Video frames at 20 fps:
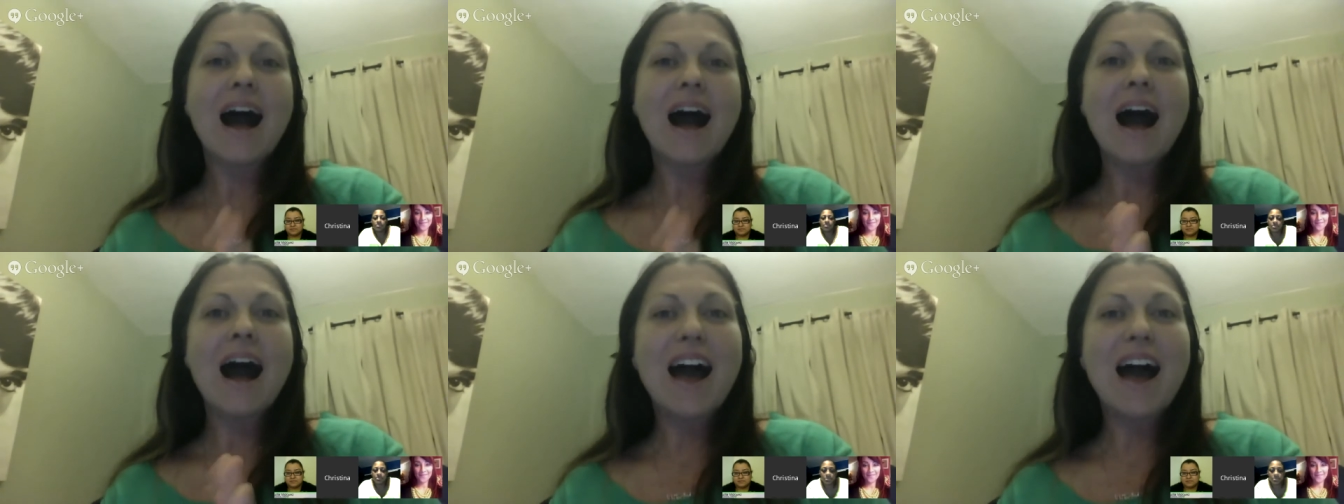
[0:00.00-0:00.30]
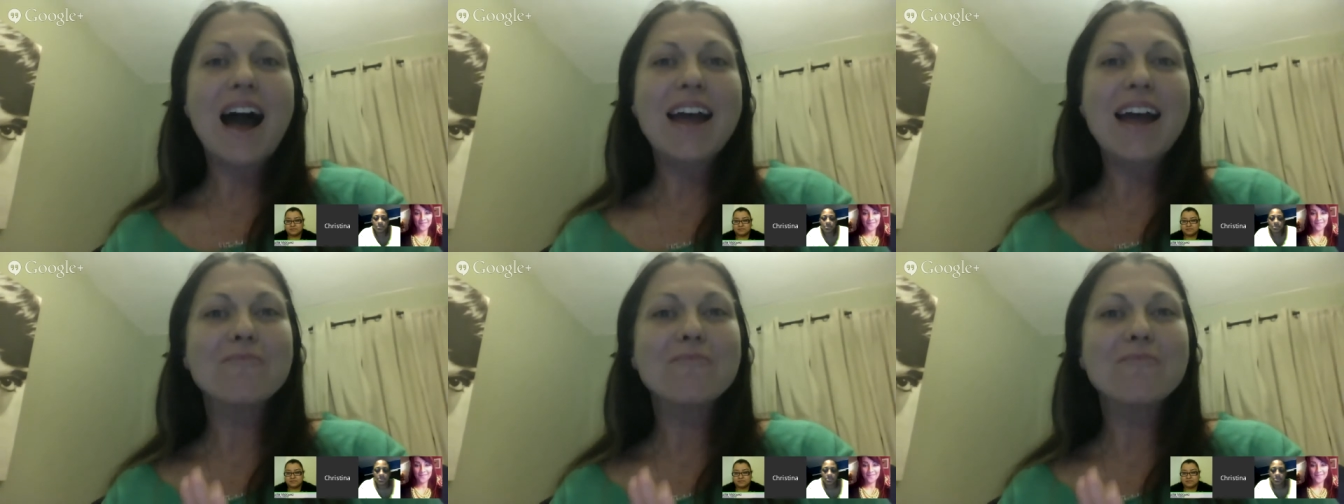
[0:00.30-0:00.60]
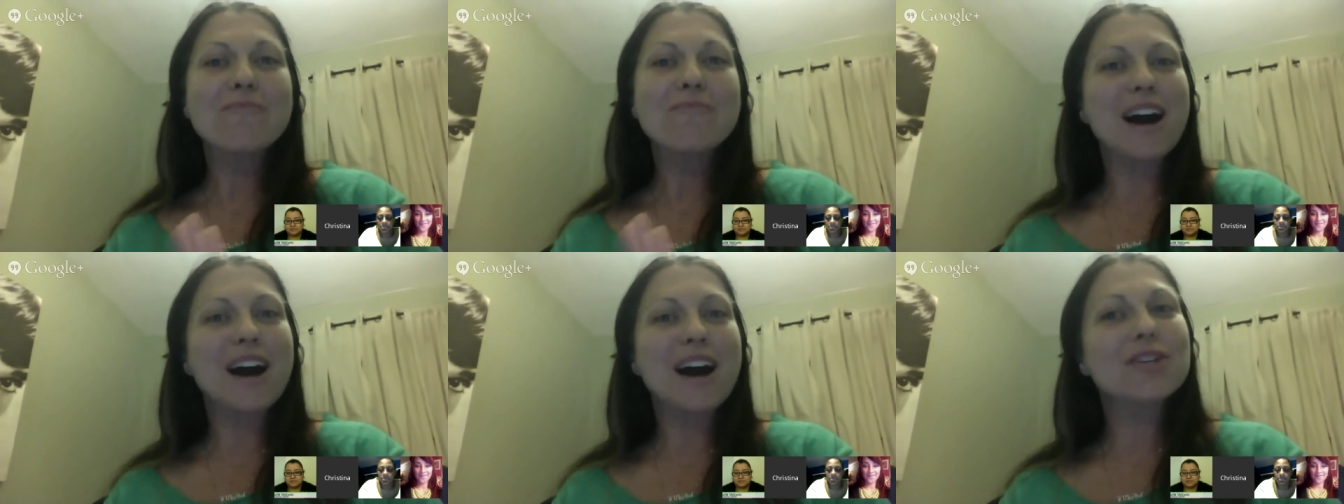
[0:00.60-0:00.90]
I
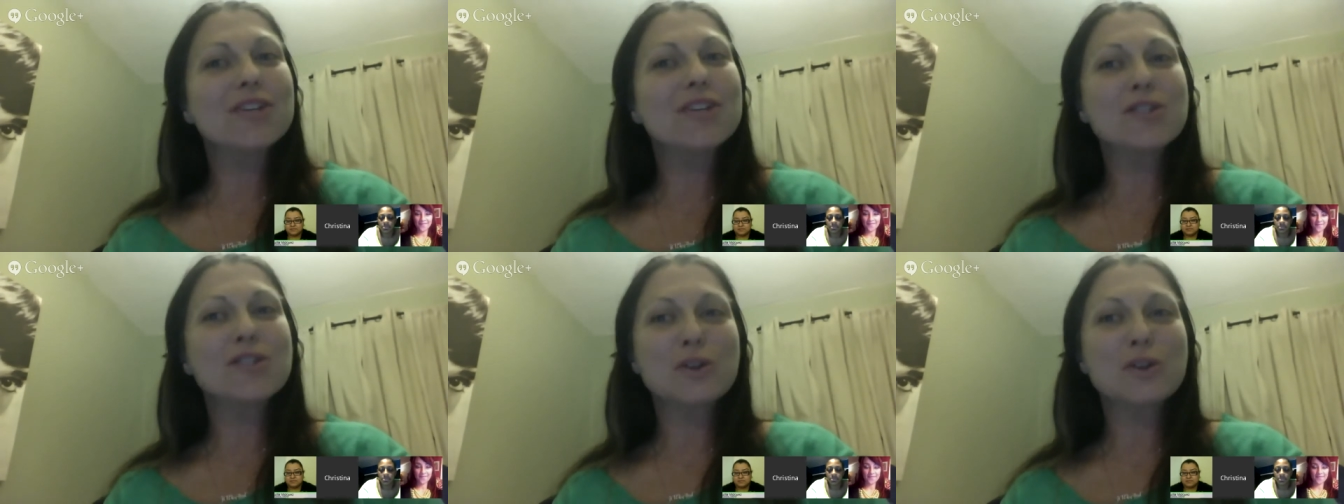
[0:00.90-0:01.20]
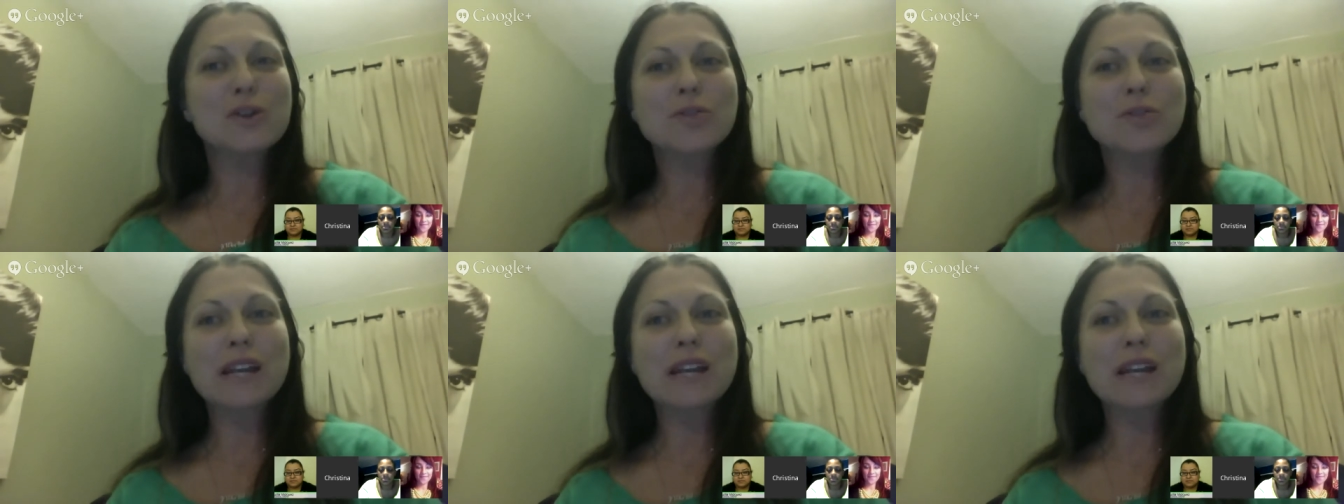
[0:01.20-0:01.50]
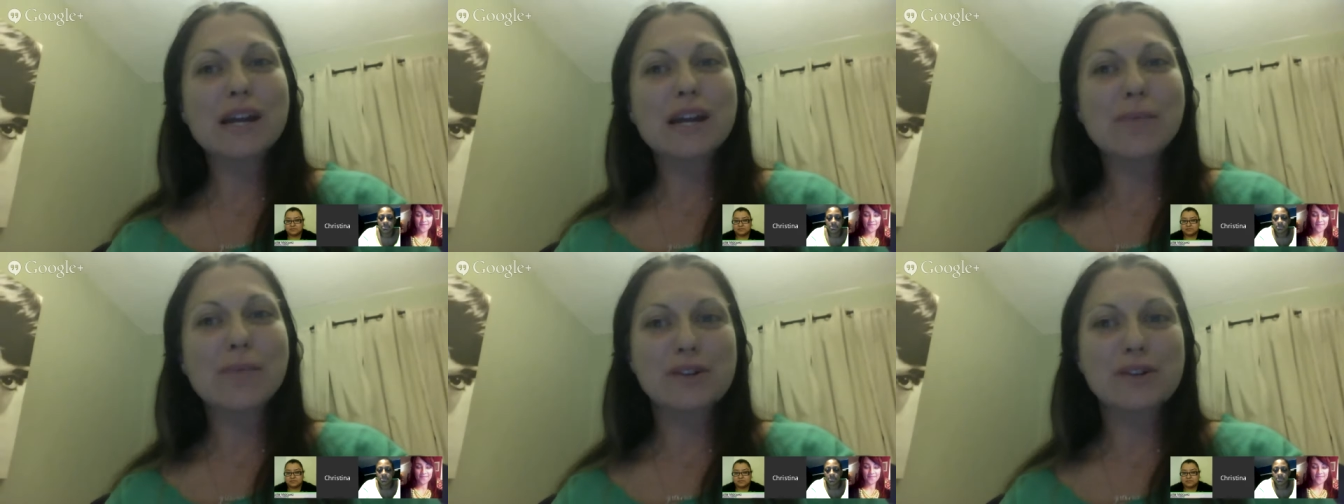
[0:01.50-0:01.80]
am not a social
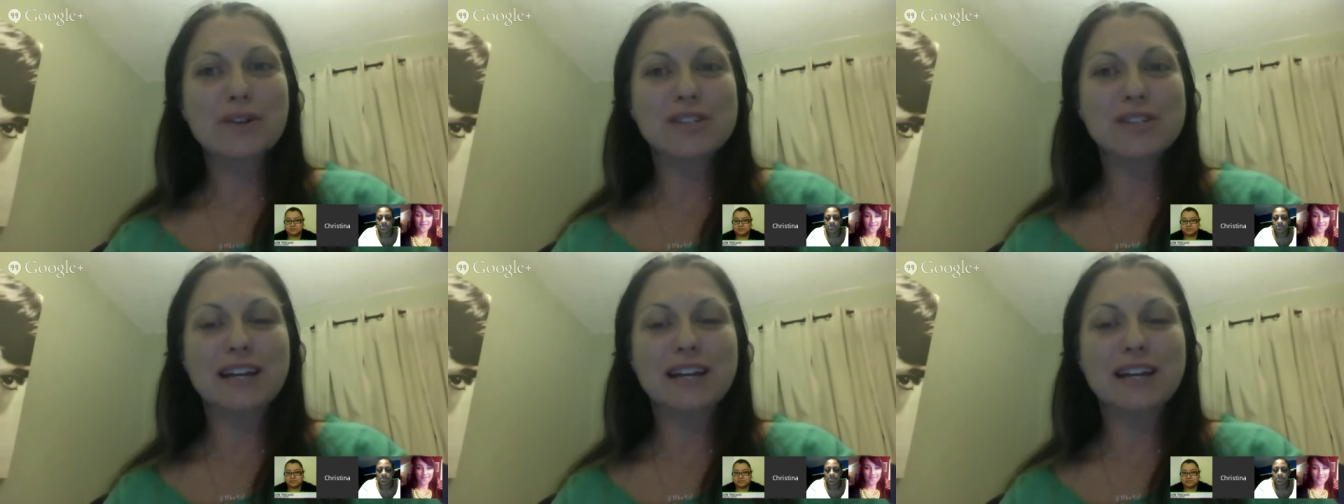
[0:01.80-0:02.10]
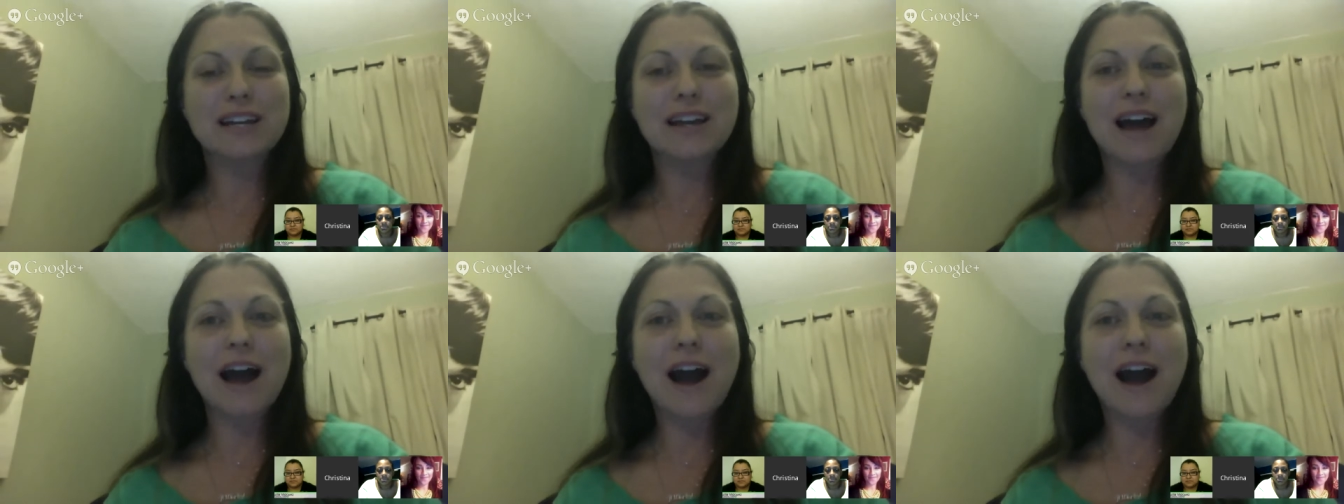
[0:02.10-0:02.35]
media person.